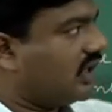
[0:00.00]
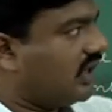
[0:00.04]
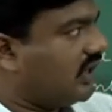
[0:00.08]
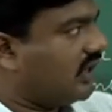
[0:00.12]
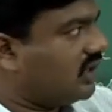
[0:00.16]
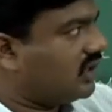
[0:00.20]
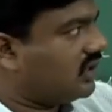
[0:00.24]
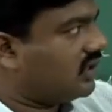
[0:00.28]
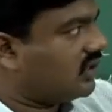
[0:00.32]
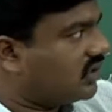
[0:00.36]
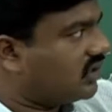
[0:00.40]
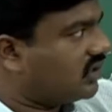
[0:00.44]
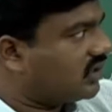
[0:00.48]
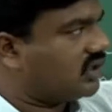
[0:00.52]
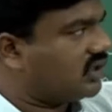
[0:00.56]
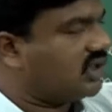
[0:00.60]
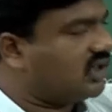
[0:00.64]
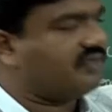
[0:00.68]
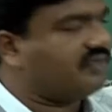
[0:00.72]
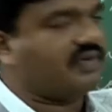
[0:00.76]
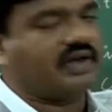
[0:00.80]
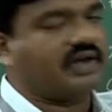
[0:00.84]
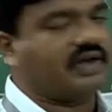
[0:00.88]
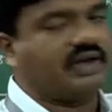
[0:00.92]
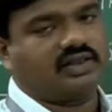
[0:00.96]
in
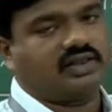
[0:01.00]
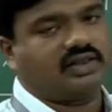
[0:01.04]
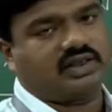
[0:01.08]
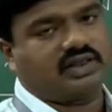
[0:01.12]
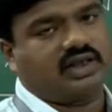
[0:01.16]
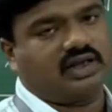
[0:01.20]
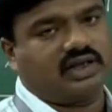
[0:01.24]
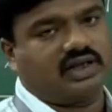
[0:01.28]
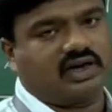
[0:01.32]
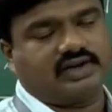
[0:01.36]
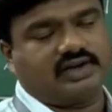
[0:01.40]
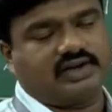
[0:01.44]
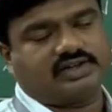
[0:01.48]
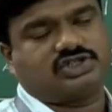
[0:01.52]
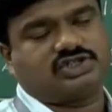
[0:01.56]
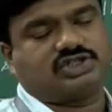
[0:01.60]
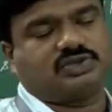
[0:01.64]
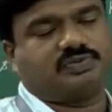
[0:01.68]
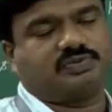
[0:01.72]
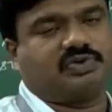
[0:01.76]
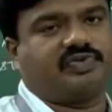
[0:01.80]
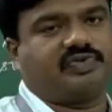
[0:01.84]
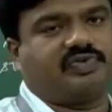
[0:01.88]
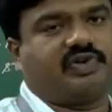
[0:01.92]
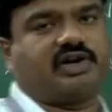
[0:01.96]
defining the
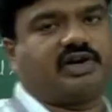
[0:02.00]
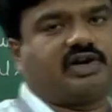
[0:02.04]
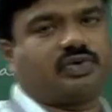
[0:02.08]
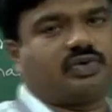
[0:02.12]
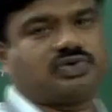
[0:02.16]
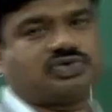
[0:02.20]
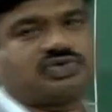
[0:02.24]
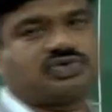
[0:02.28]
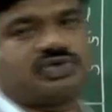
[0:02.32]
relationship between true